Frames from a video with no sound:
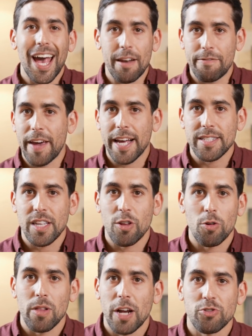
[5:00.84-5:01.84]
advance in their
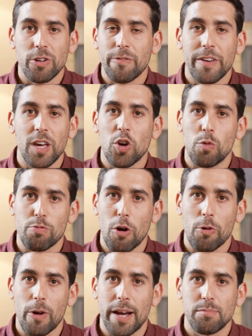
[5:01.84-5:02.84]
electric vehicle
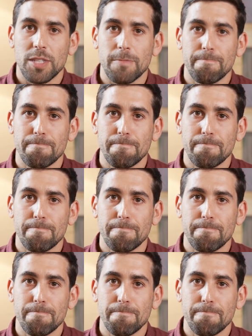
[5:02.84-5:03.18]
programs.